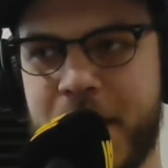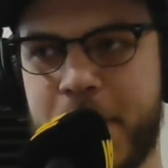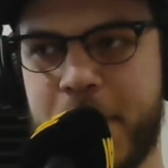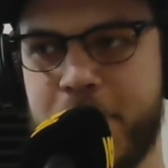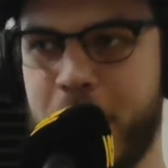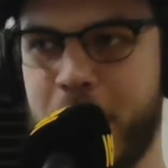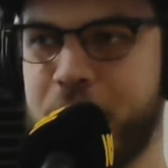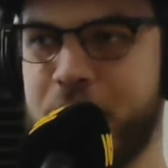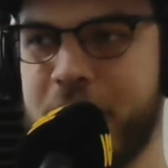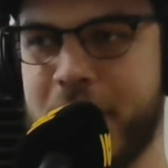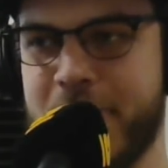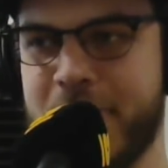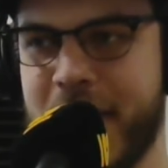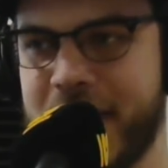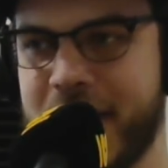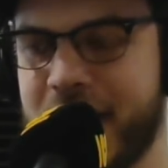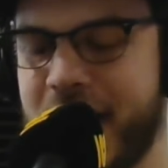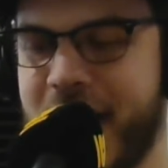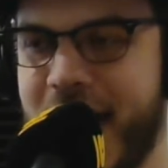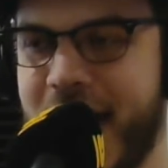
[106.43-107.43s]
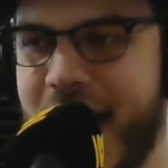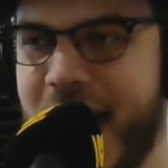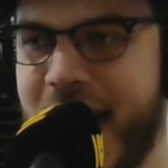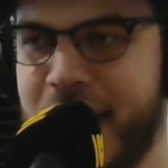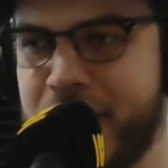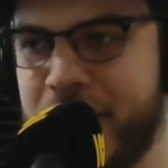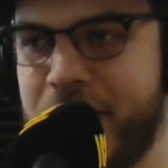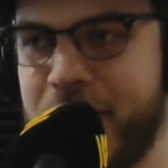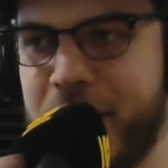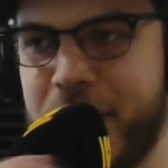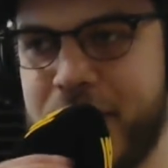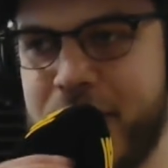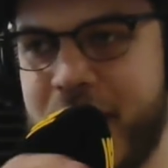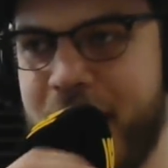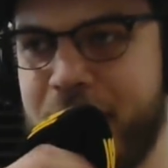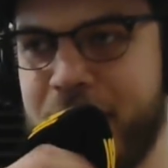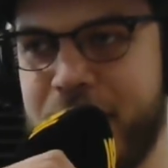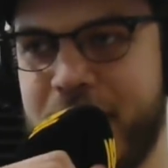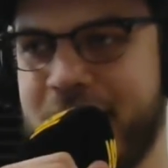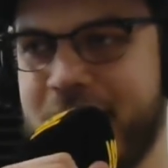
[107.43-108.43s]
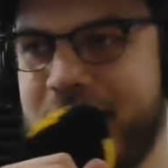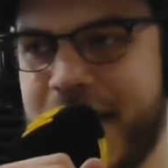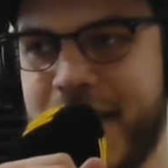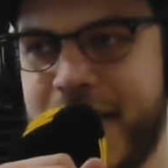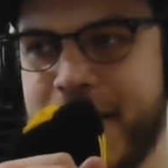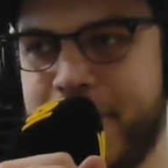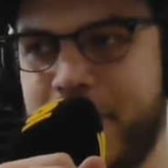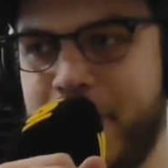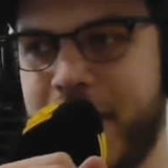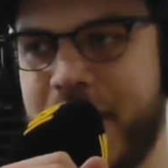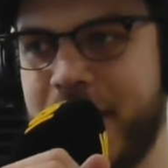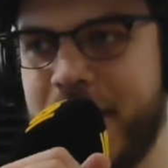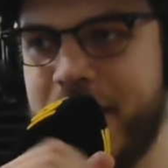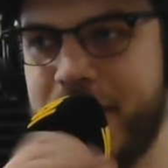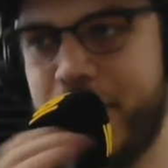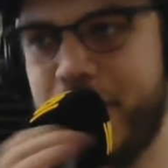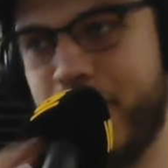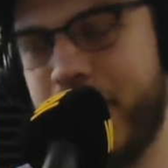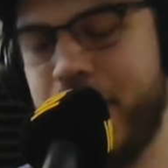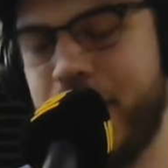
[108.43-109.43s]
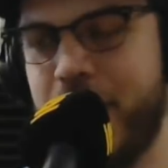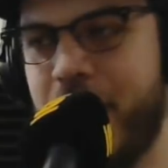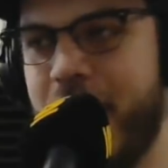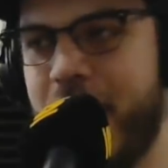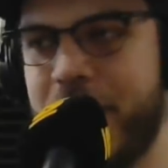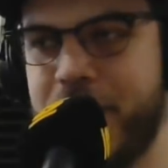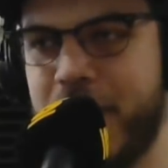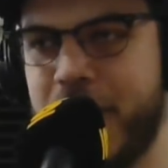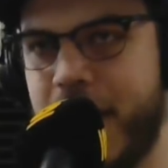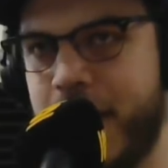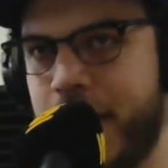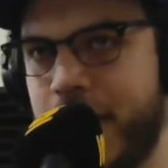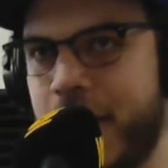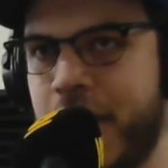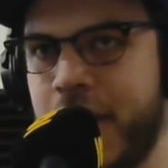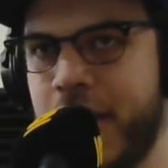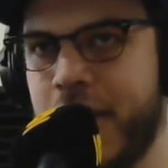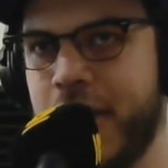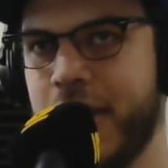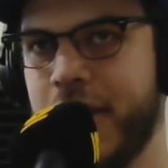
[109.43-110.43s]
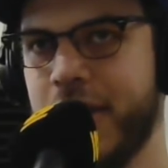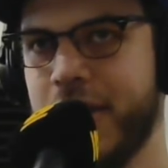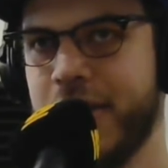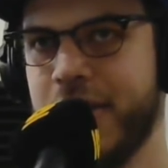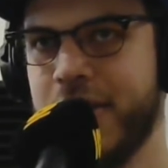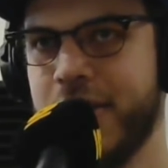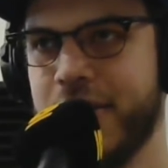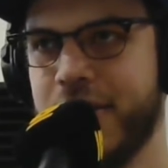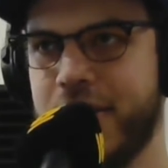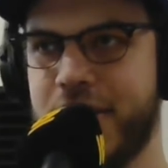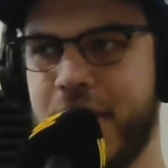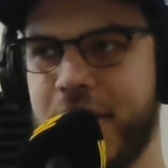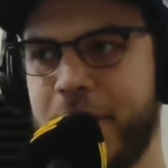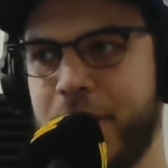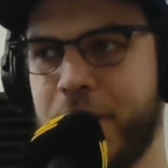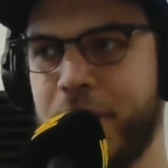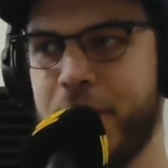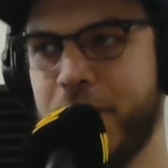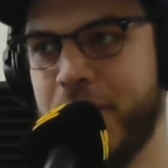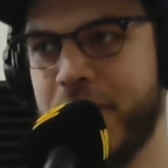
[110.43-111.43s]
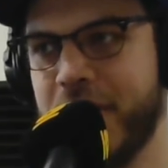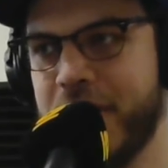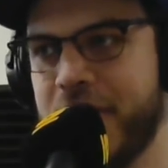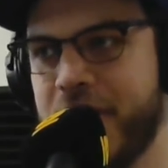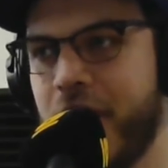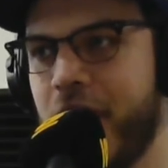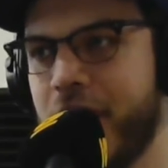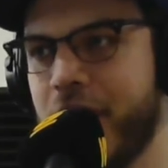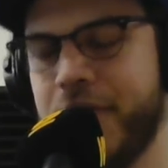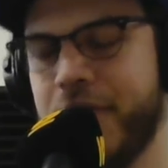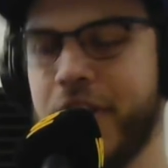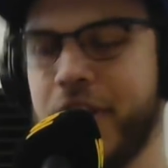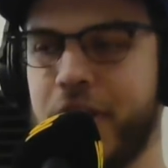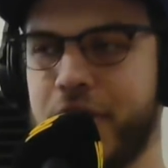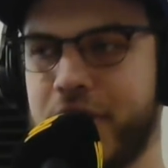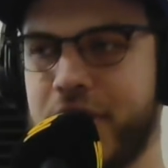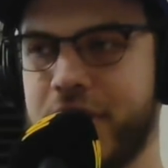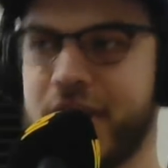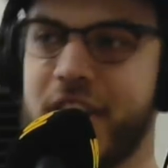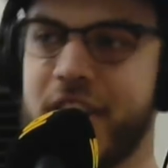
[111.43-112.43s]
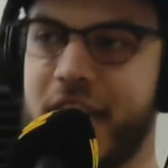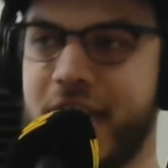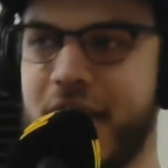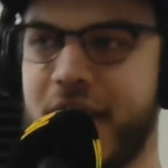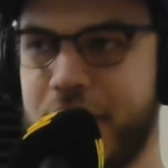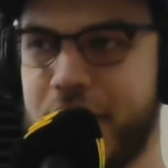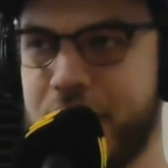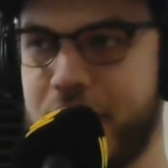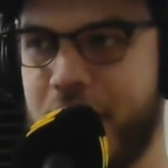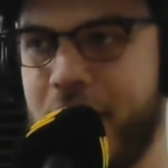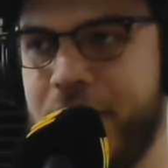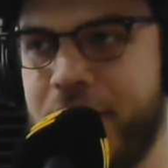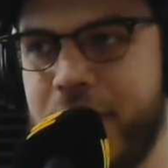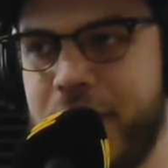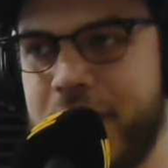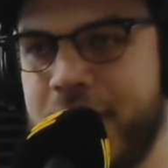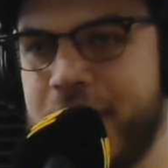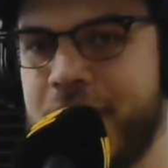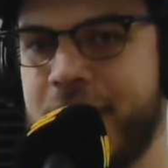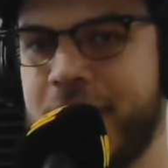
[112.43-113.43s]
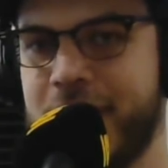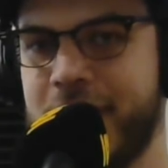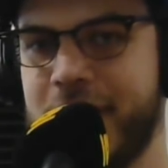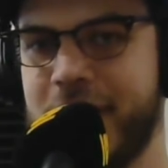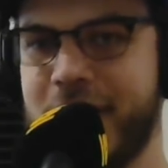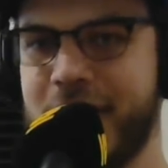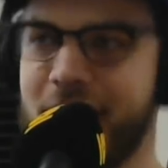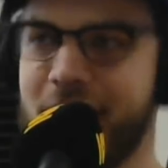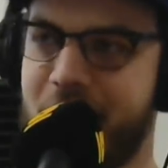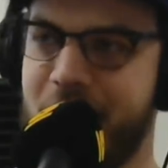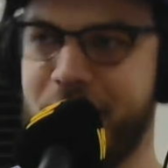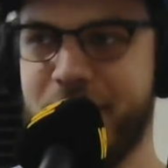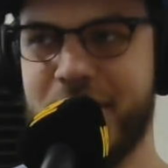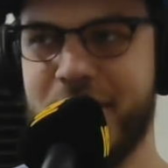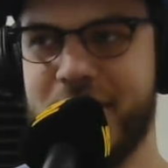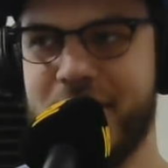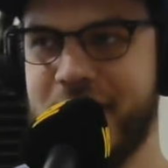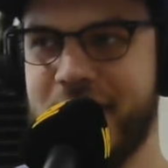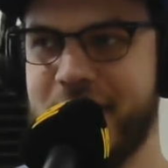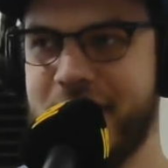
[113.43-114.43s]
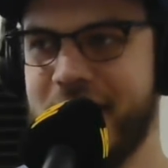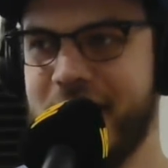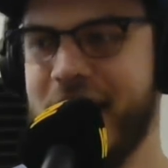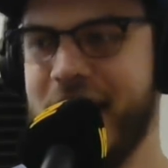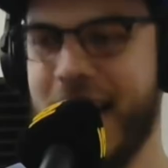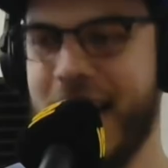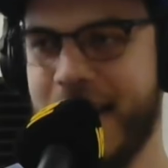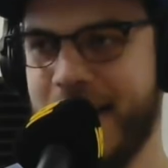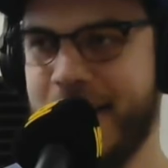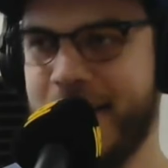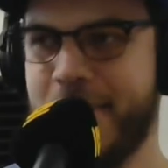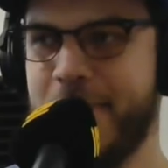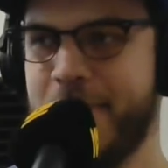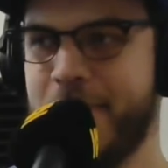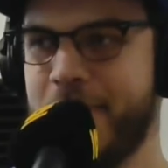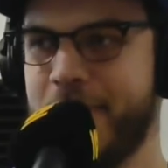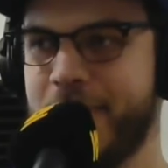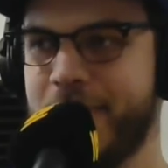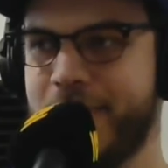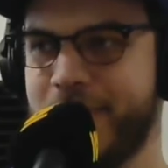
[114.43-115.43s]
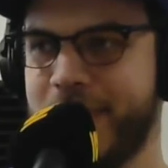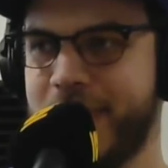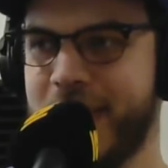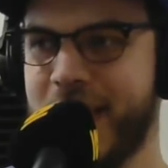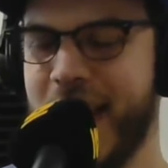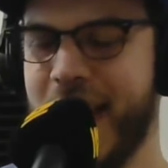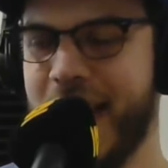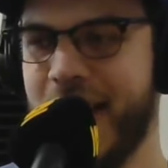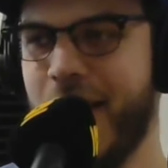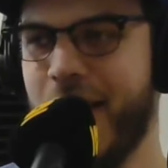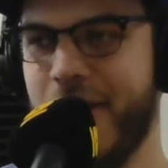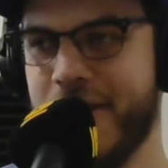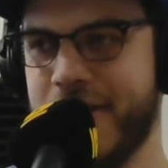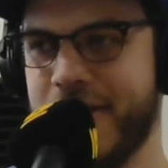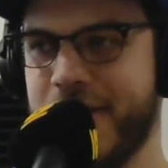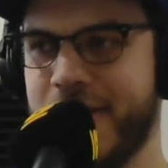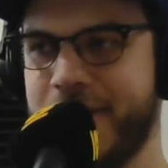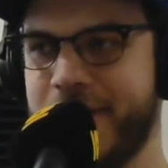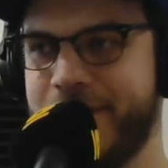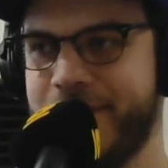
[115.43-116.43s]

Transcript: both Taking Back Sunday and Converge have this is playlists where you don't have to like sift through a discography. You can just like hit shuffle and you're listening to that artist.